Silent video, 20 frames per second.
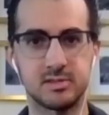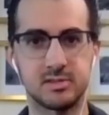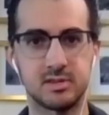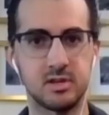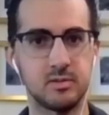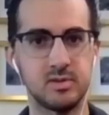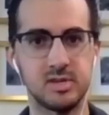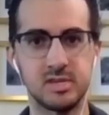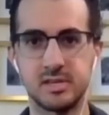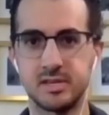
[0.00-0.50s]
It's
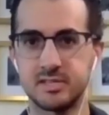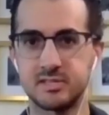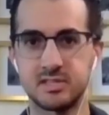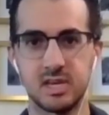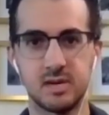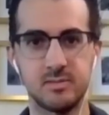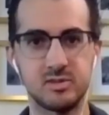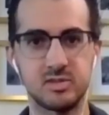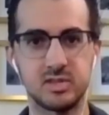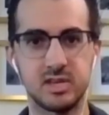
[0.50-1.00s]
going to be
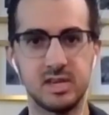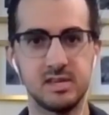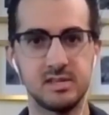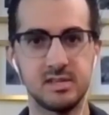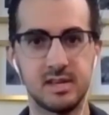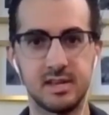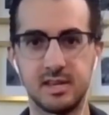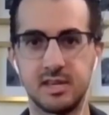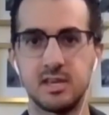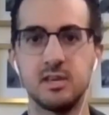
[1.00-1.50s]
against Sami
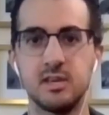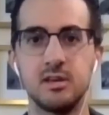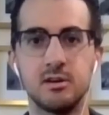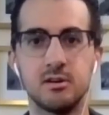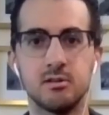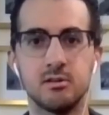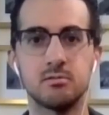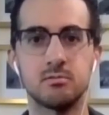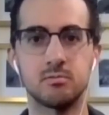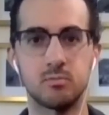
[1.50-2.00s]
Zayn, and
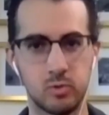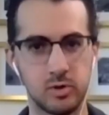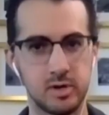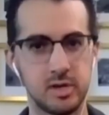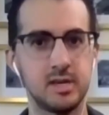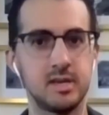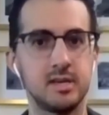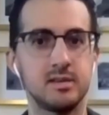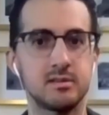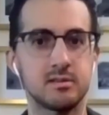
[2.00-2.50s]
here
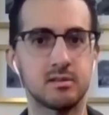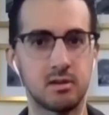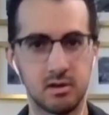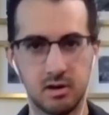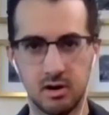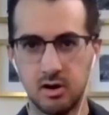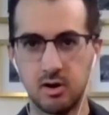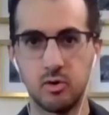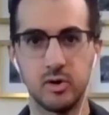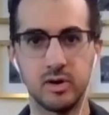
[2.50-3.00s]
we
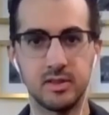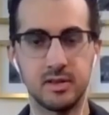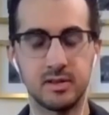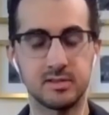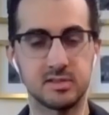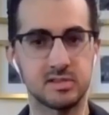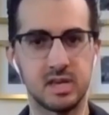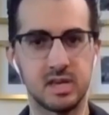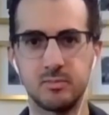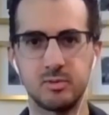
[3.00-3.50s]
go. And
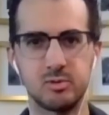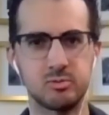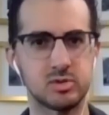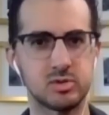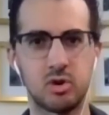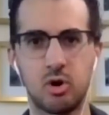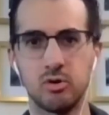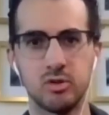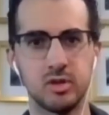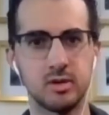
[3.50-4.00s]
then Sami
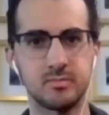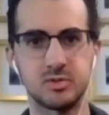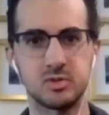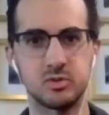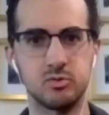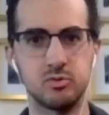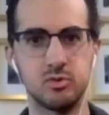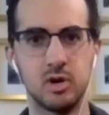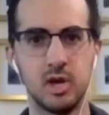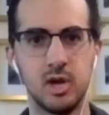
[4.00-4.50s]
was called up
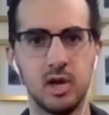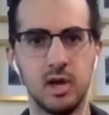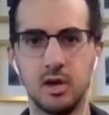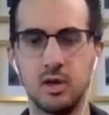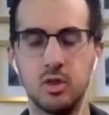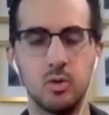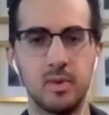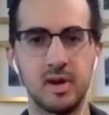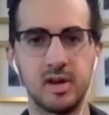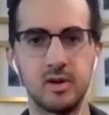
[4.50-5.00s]
to
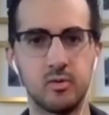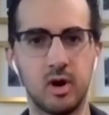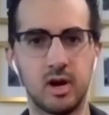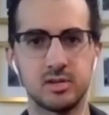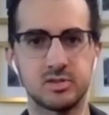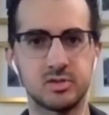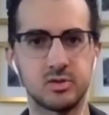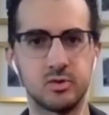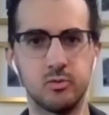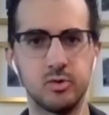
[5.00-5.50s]
the main
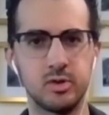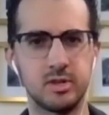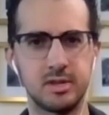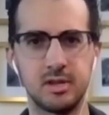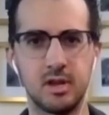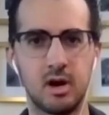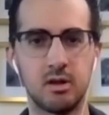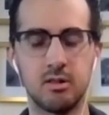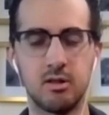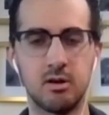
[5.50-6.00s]
roster
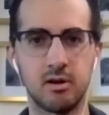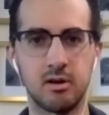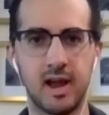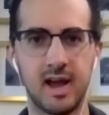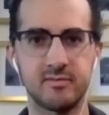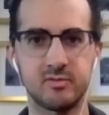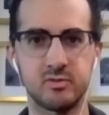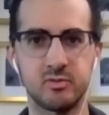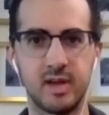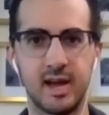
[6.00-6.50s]
really not
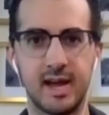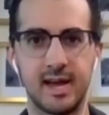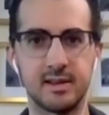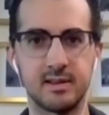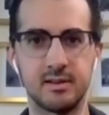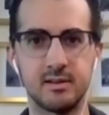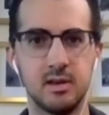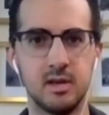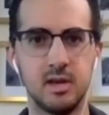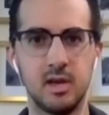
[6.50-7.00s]
long after
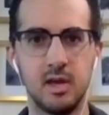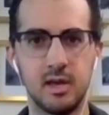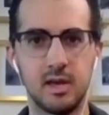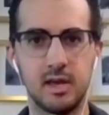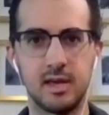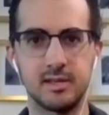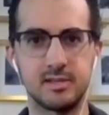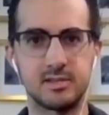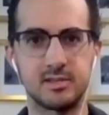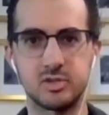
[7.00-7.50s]
that. And
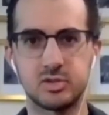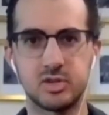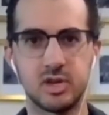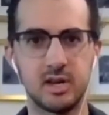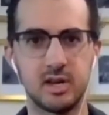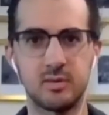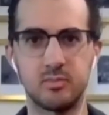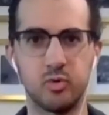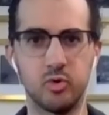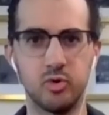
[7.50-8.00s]
It just
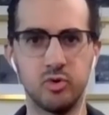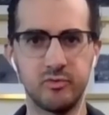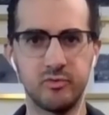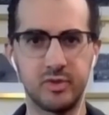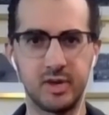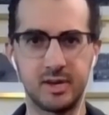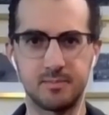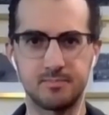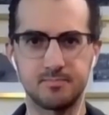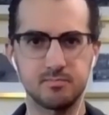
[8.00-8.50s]
kind of
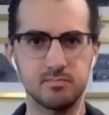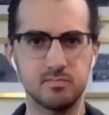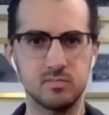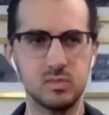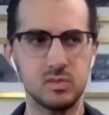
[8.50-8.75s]
proved that